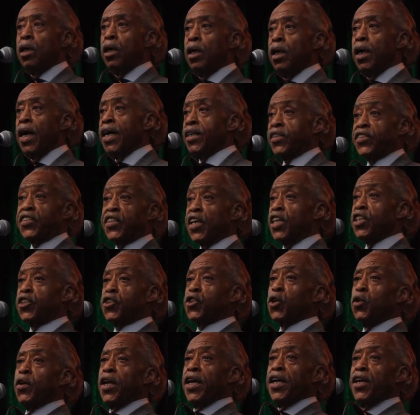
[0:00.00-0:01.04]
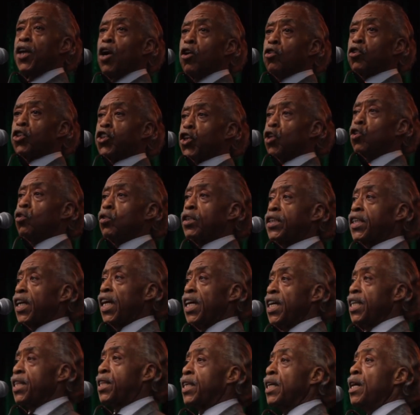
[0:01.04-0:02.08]
And since you didn't know
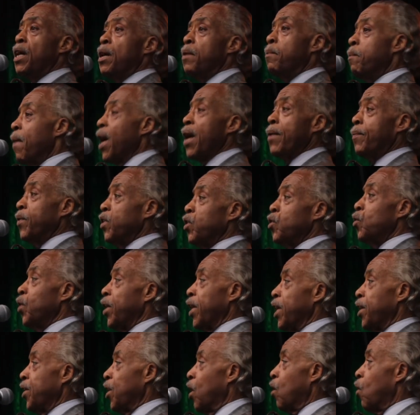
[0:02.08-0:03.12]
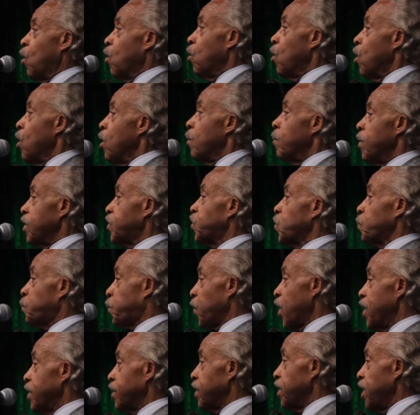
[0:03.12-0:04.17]
Juneteenth, maybe you didn't know, Mr.
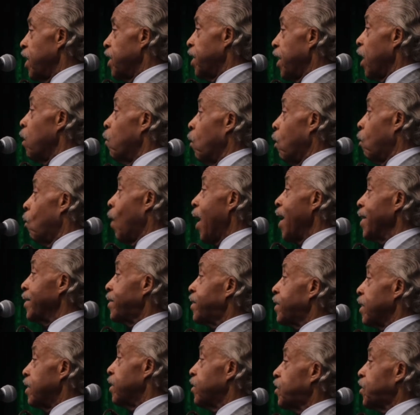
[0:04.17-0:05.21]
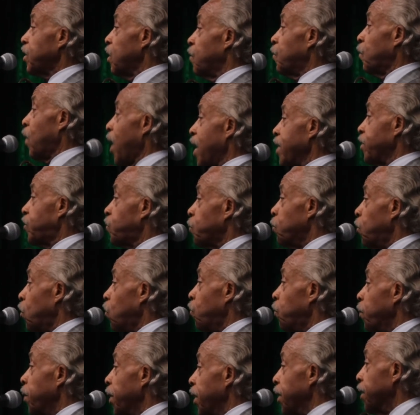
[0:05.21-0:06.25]
President, there were whites in the civil rights
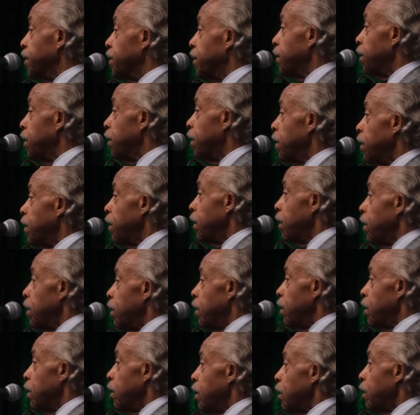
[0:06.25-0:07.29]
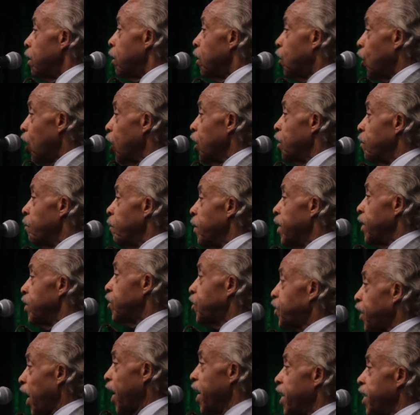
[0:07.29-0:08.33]
movement. Gooden and
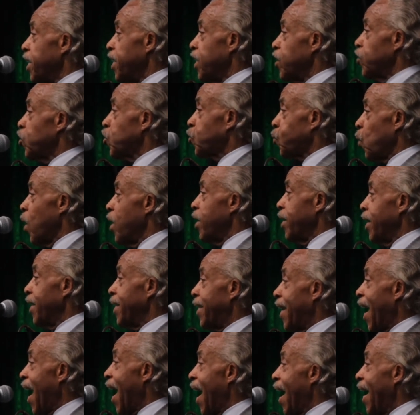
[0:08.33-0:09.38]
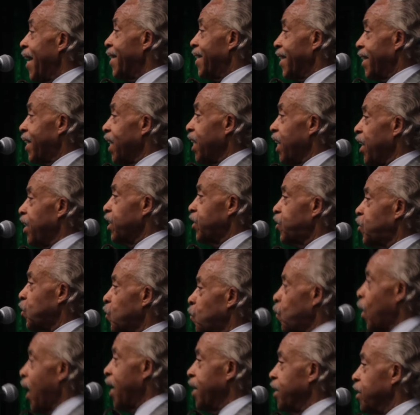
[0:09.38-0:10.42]
Cheney and Swerner died to get us the
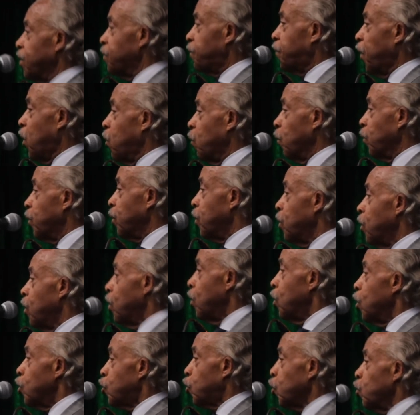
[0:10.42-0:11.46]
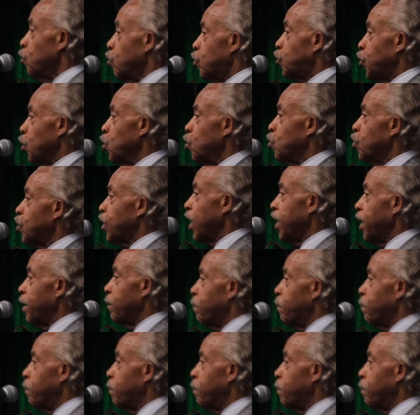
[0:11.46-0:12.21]
right to vote. 2 Jews and a